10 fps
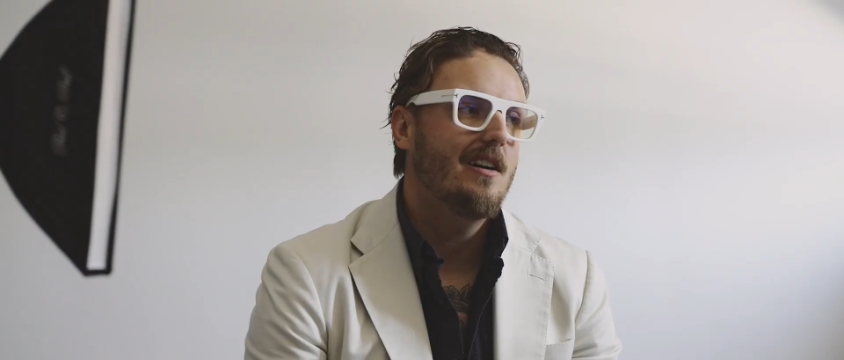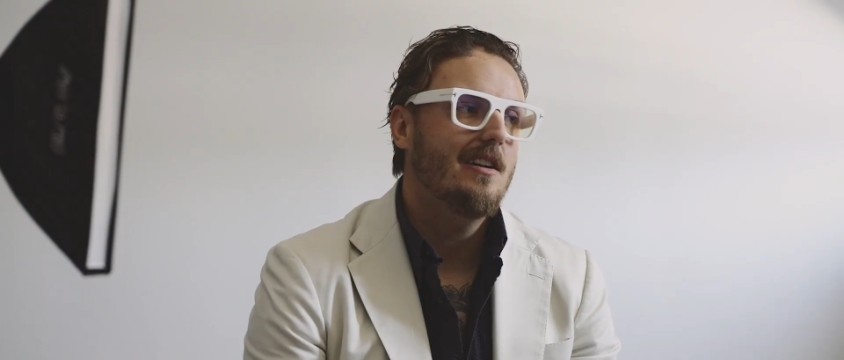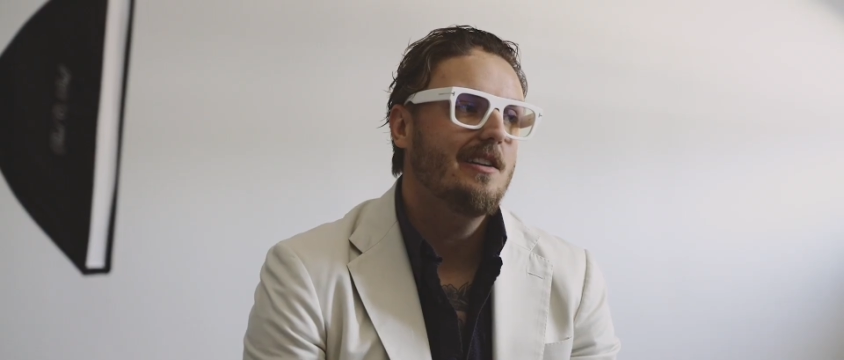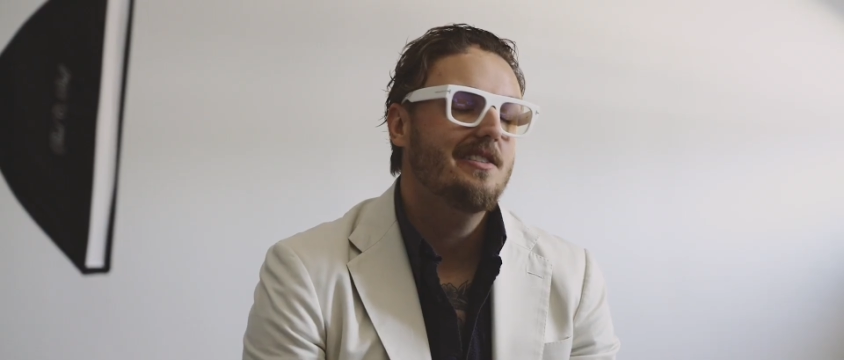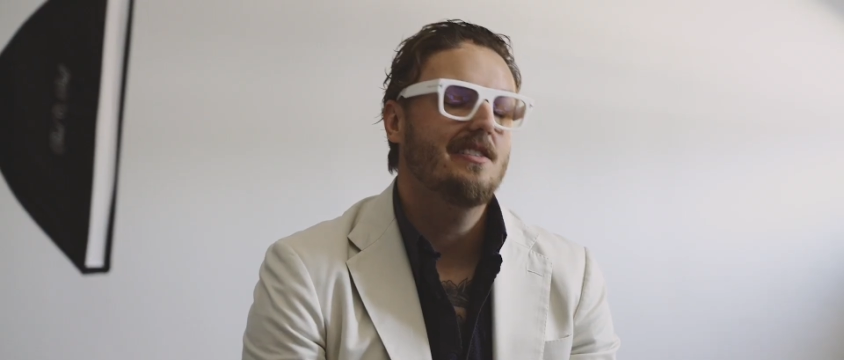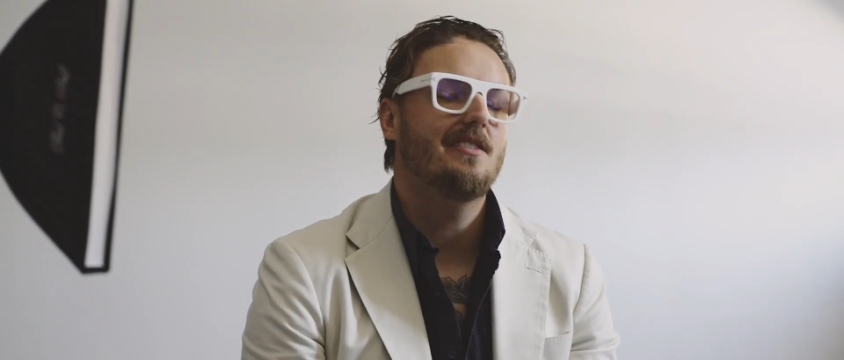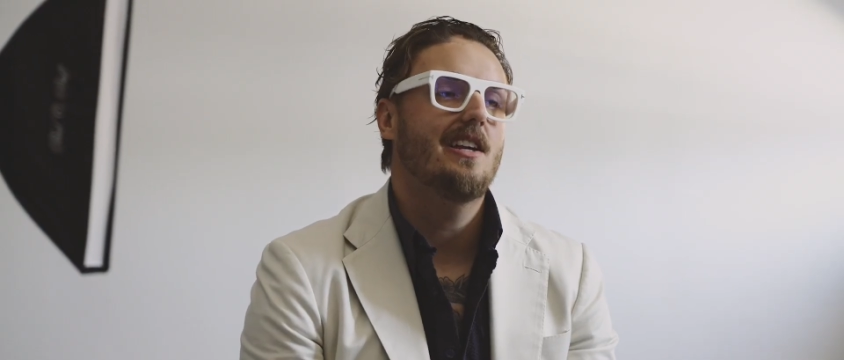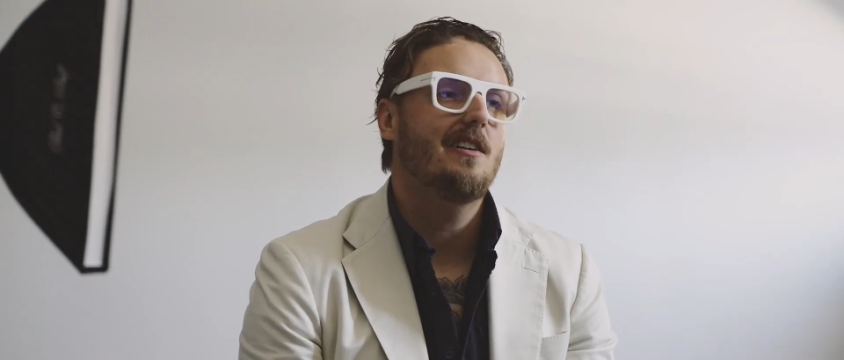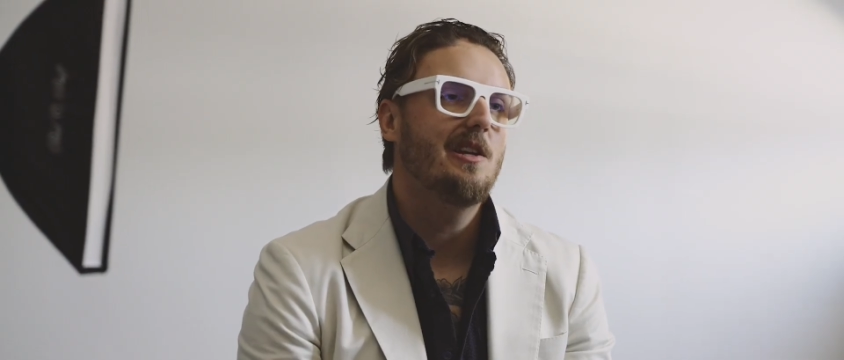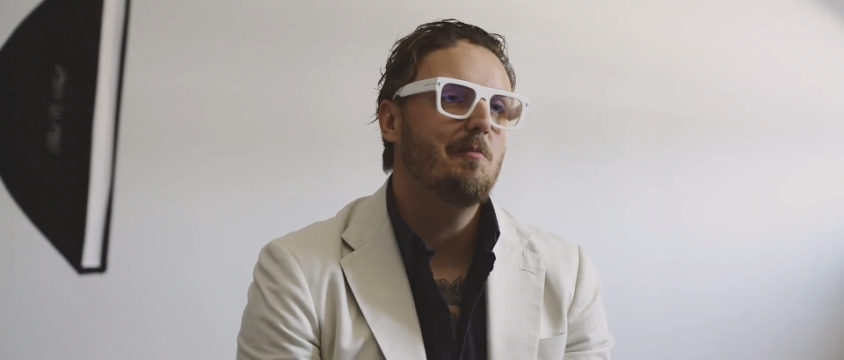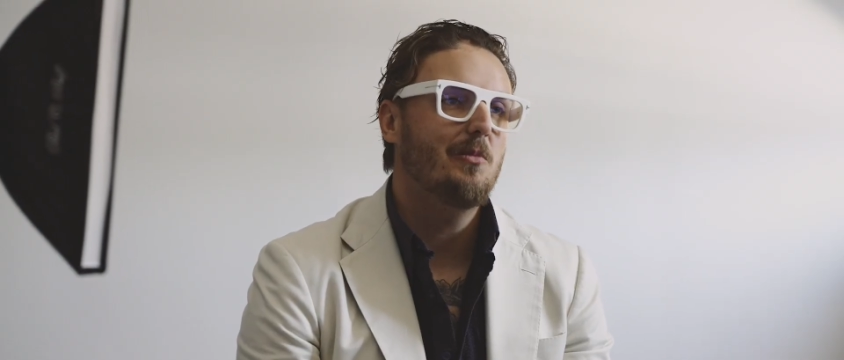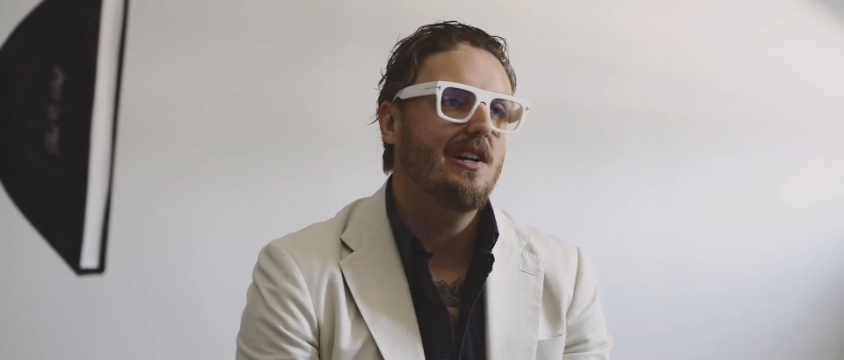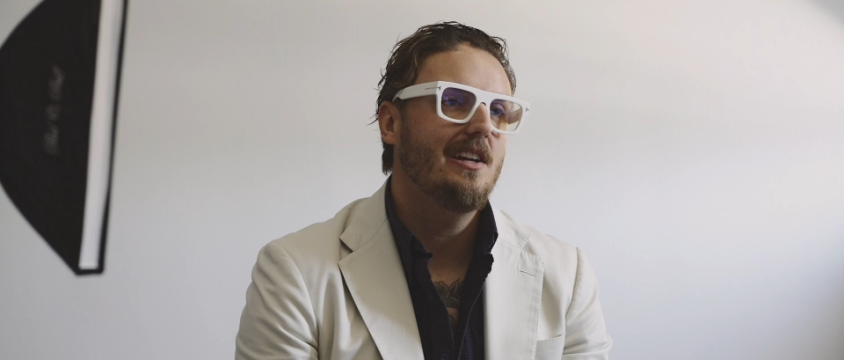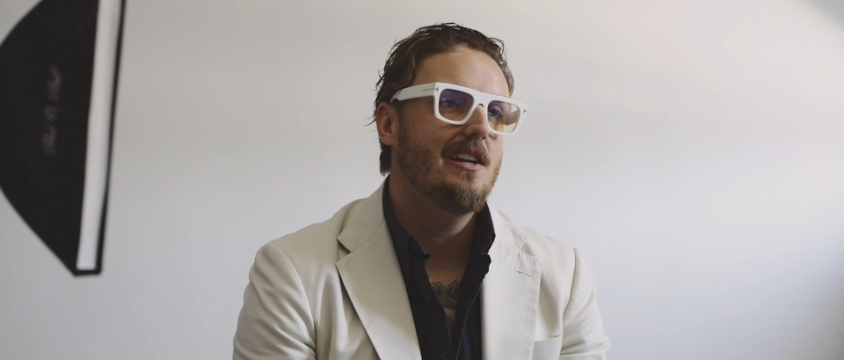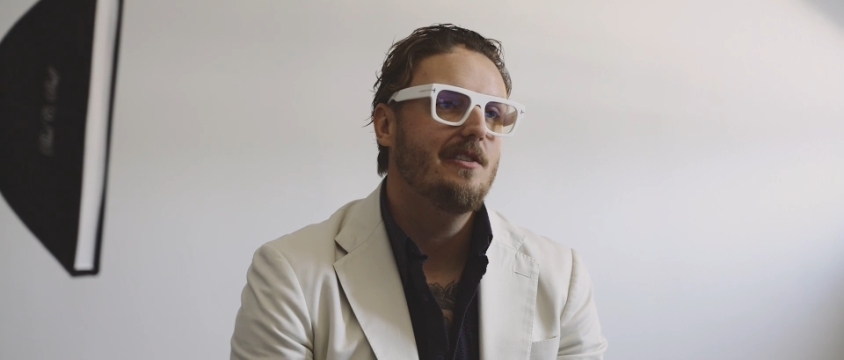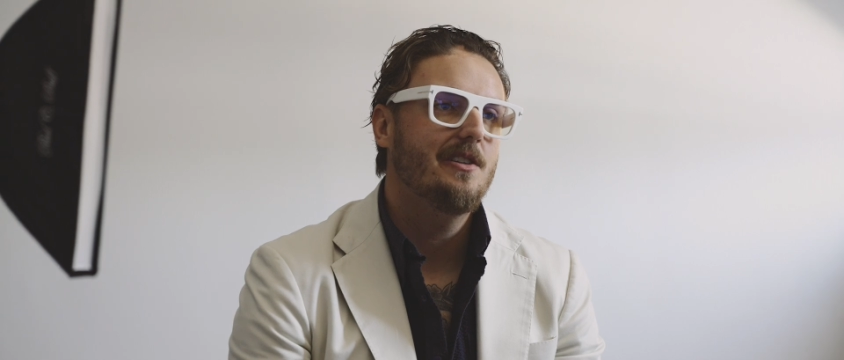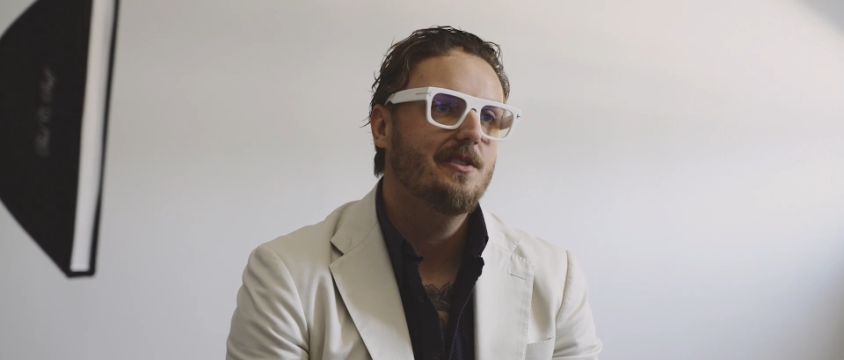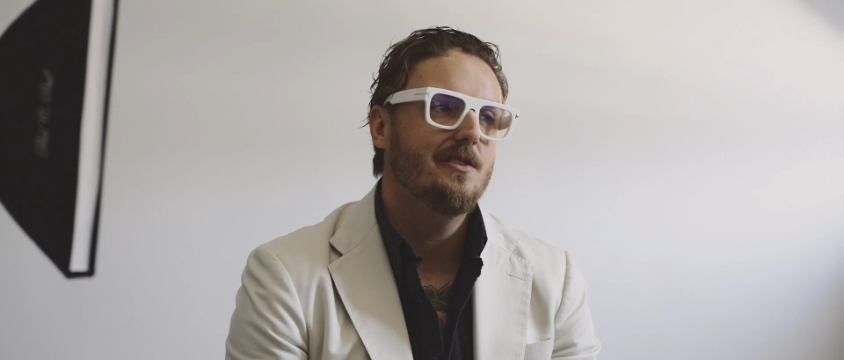artist in town named Brett Andrus,